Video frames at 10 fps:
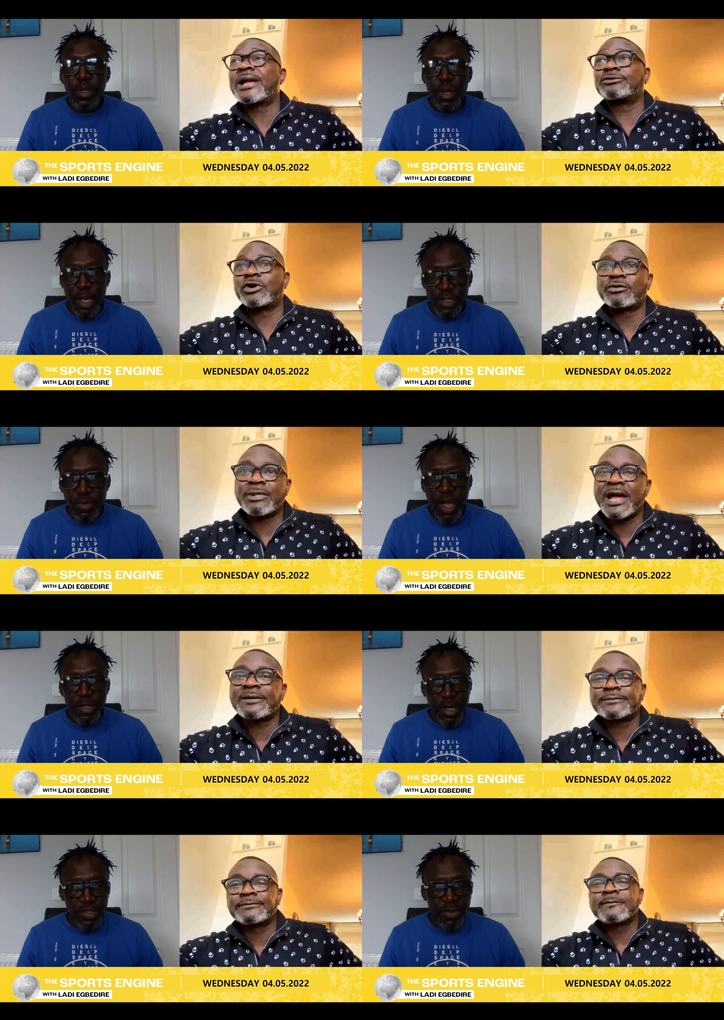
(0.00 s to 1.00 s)
Speaker 1: like Drogba. That's
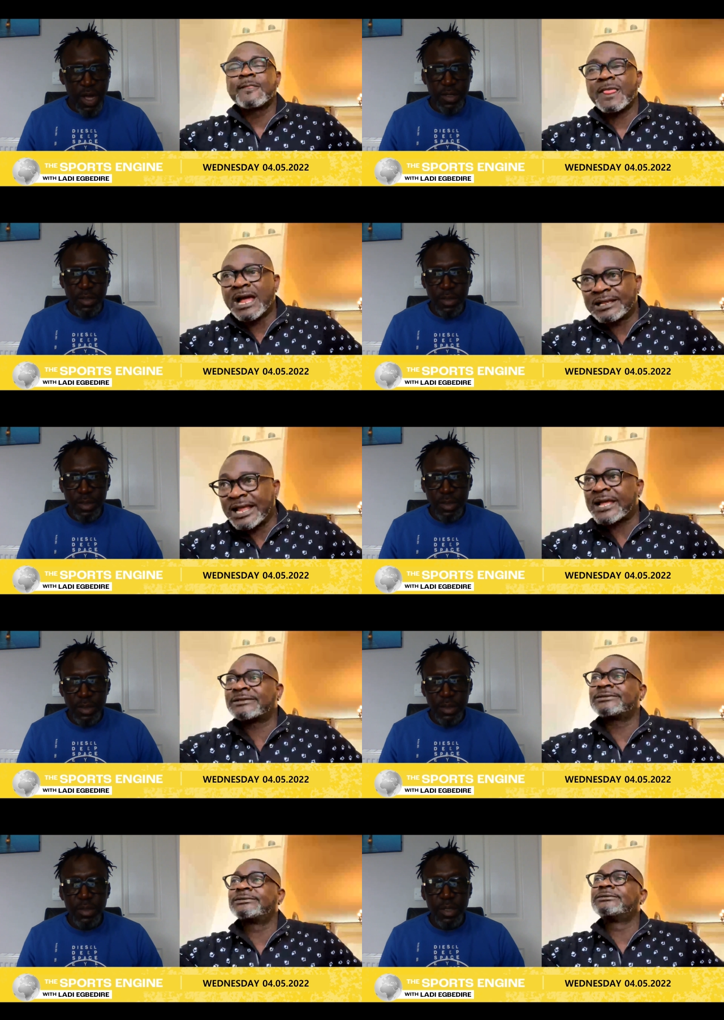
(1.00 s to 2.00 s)
right, that's right.
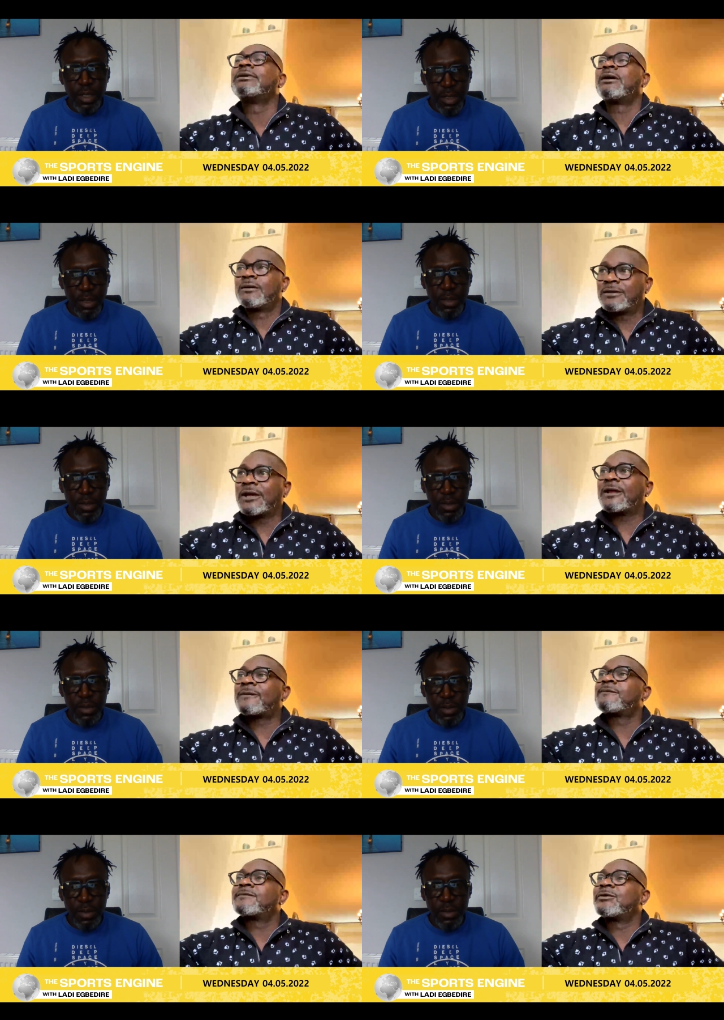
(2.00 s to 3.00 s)
Yeah,
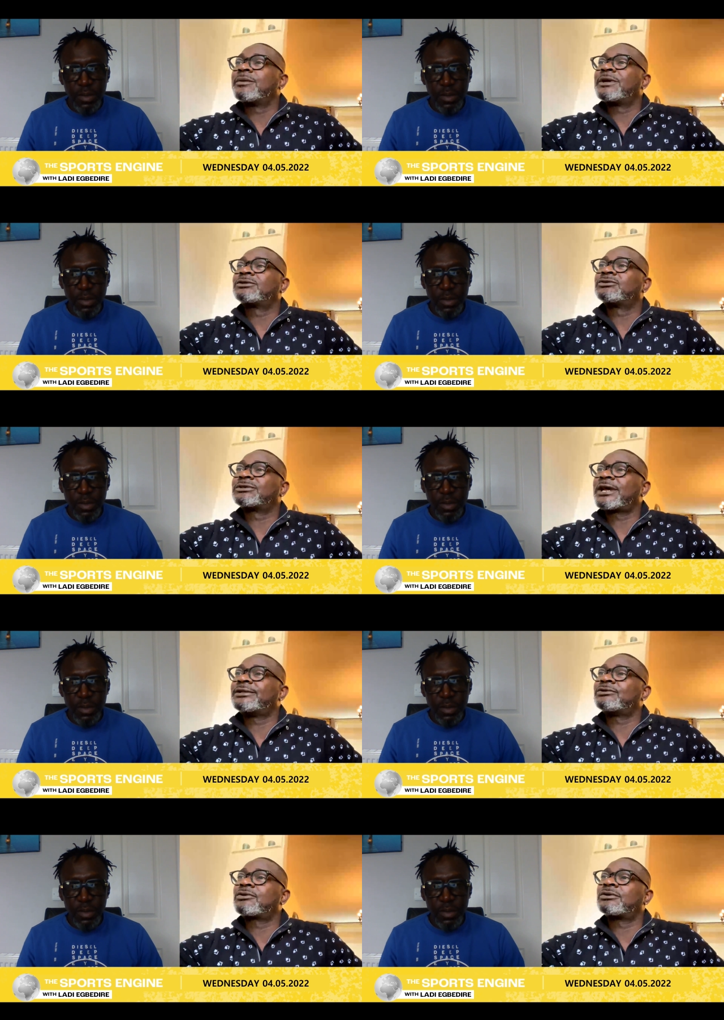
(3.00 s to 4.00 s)
they were meant to
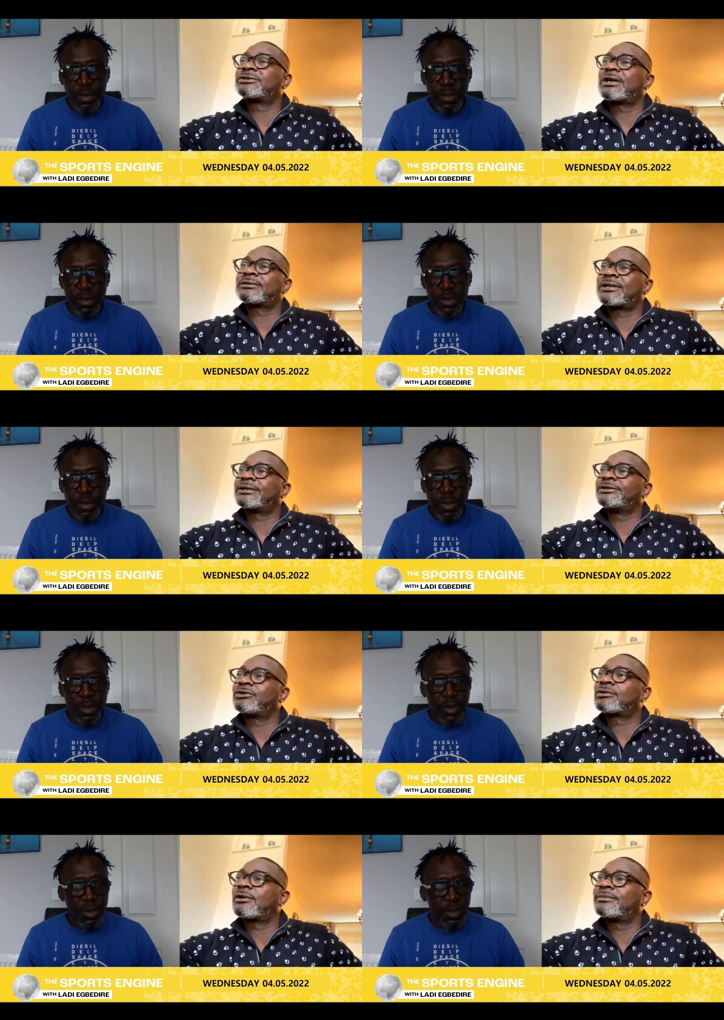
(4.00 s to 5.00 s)
sign new contracts at the
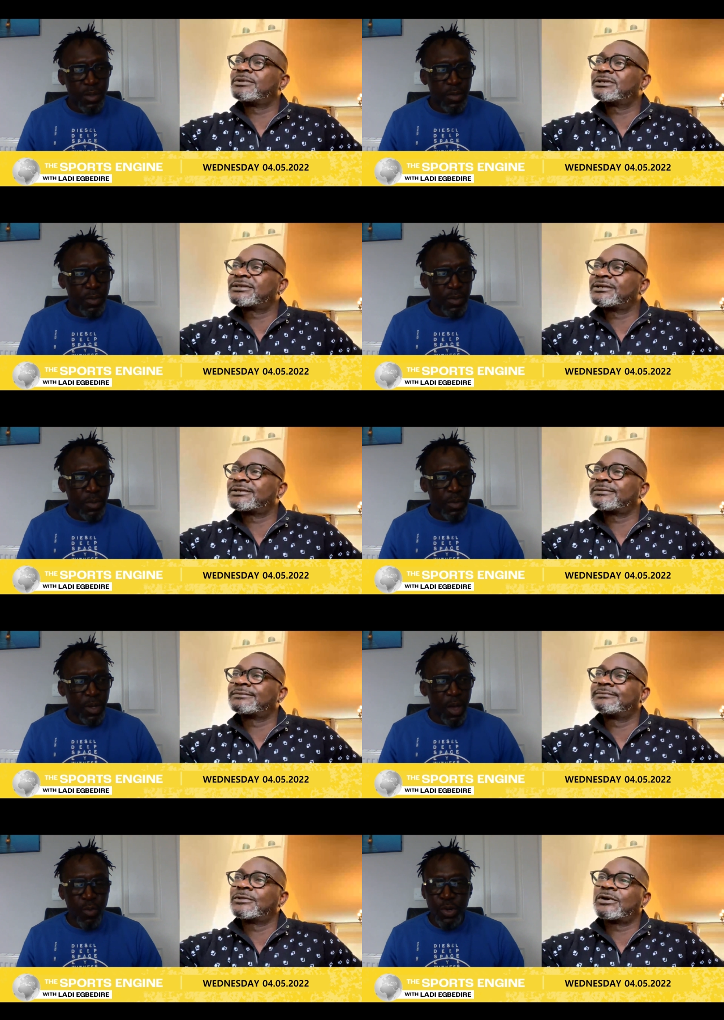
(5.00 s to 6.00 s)
new club this season.
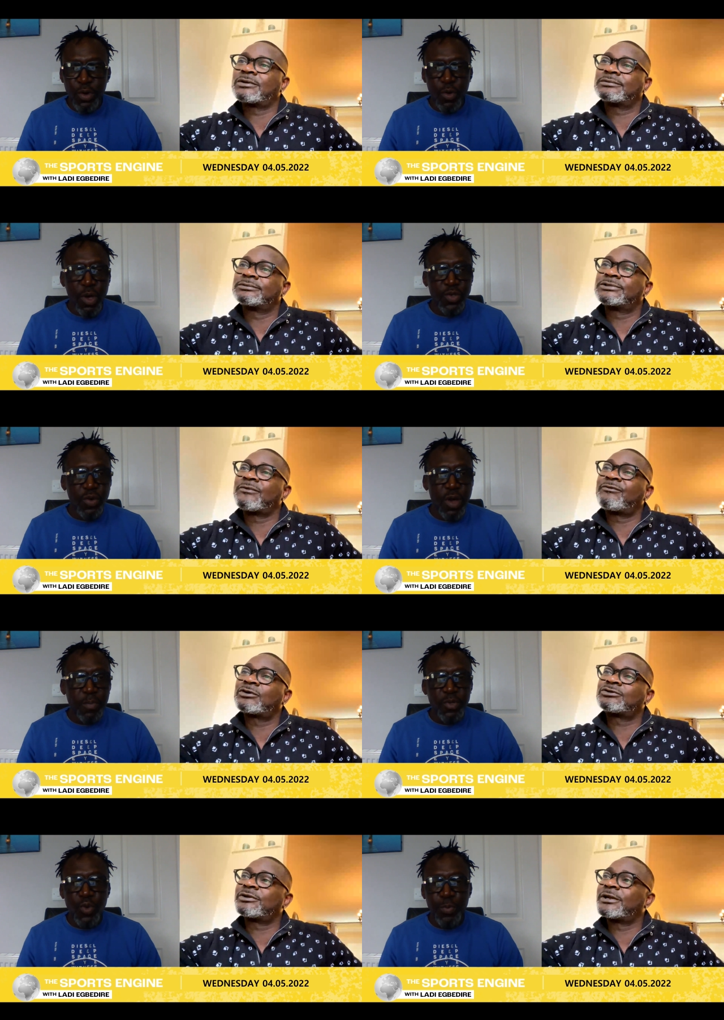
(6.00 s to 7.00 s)
Speaker 2: Yeah, we don't know what's going to
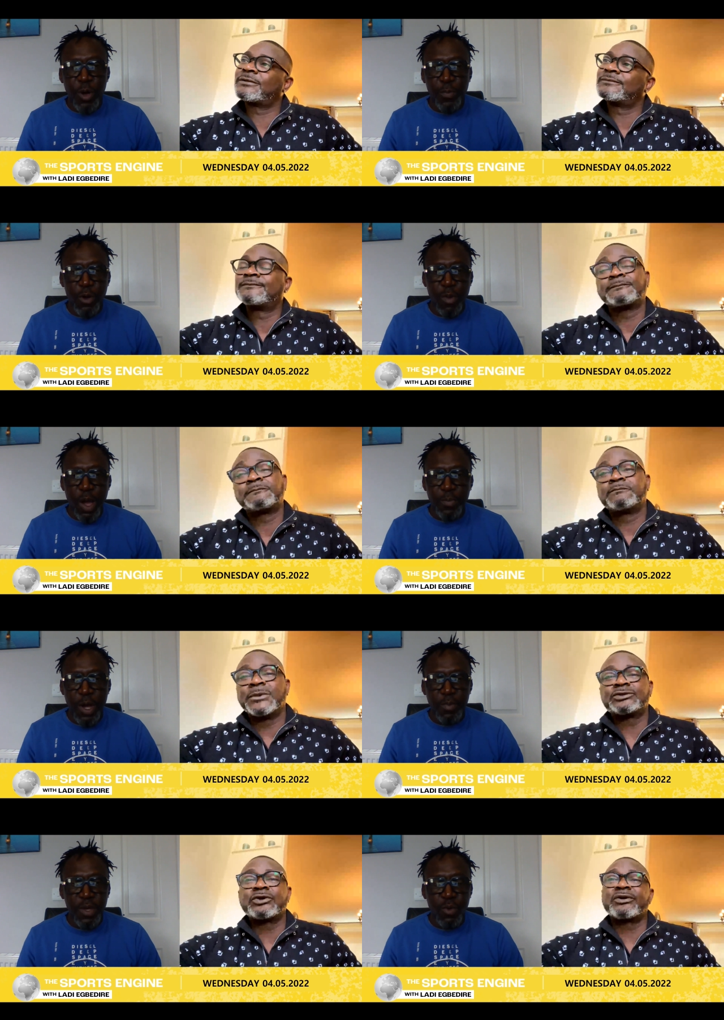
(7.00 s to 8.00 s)
happen to Paul Pogba.
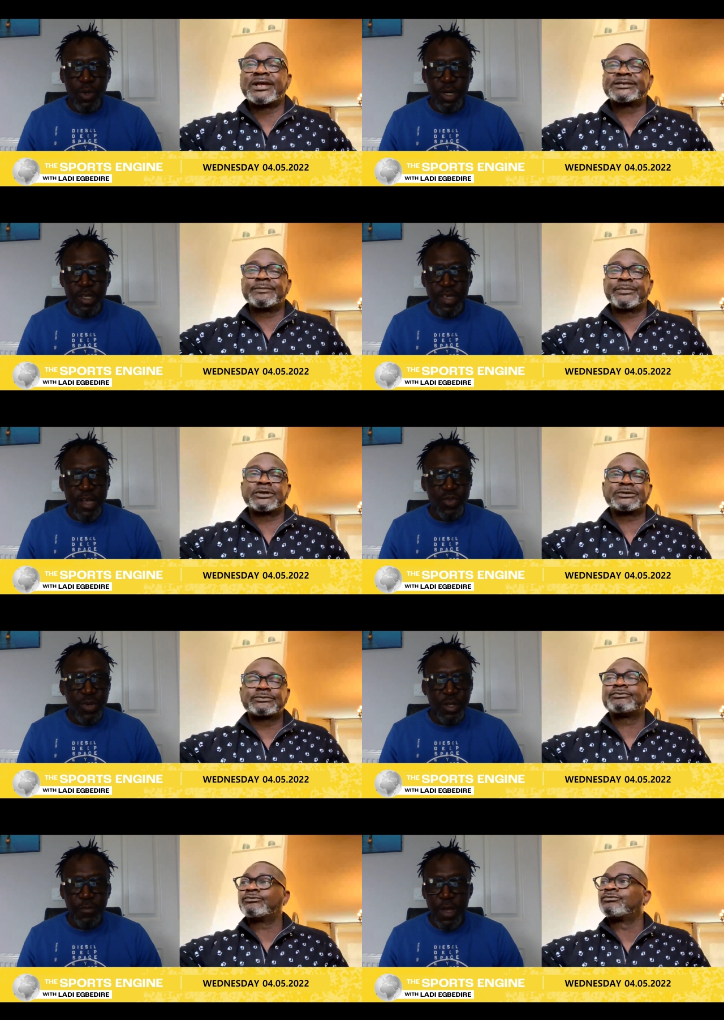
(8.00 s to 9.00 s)
Probably will decide to
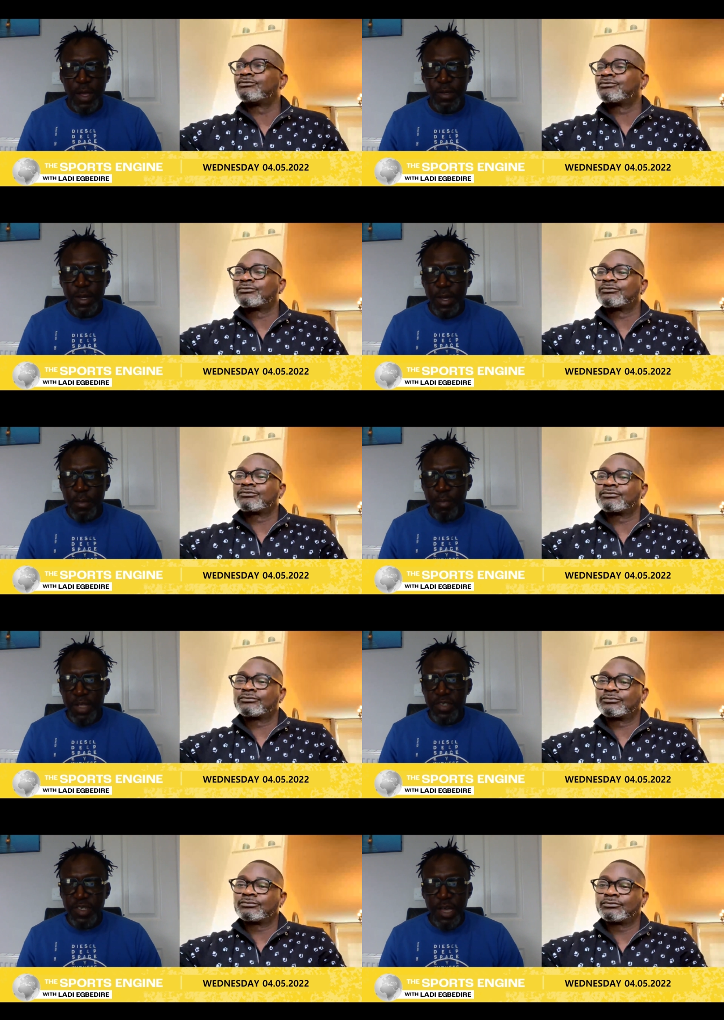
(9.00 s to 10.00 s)
leave uh,
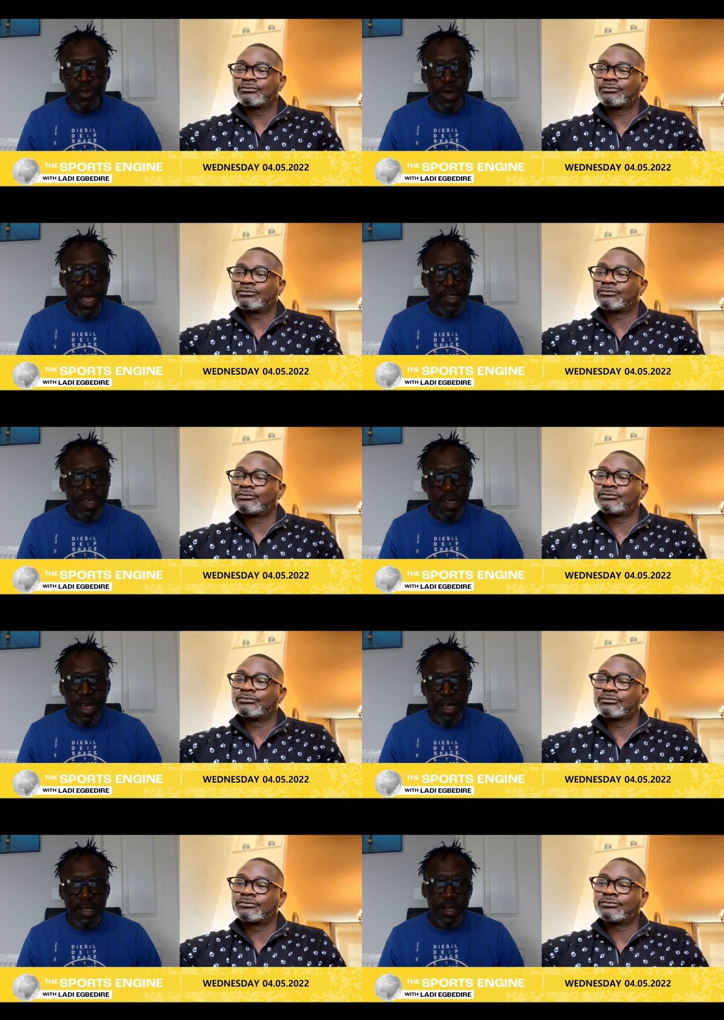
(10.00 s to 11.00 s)
Manchester United
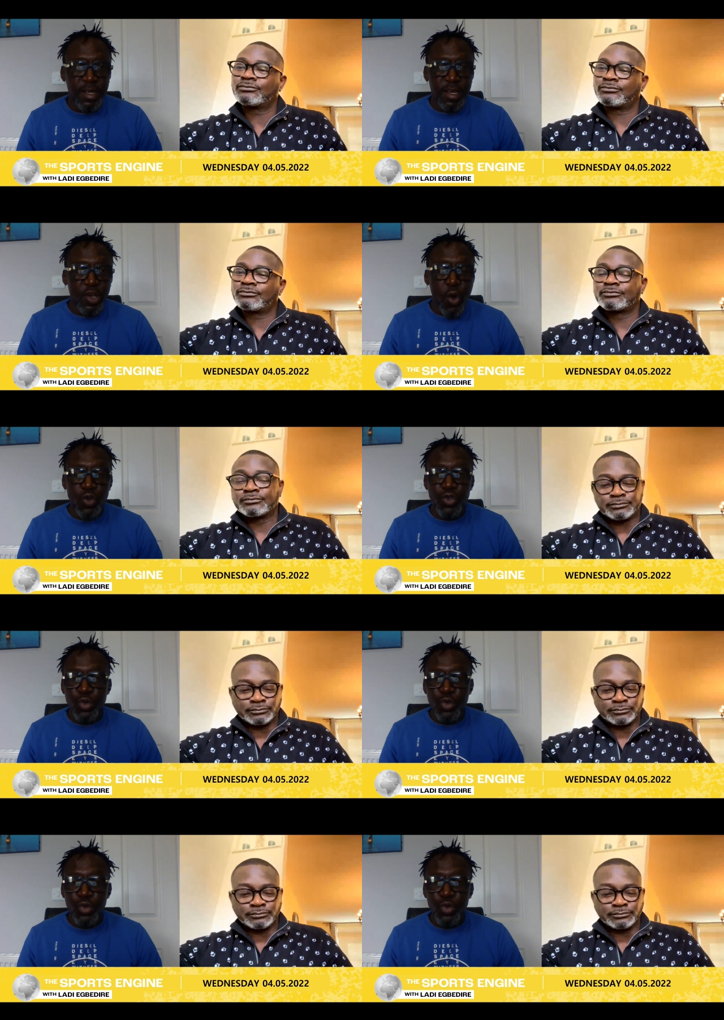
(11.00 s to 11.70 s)
and go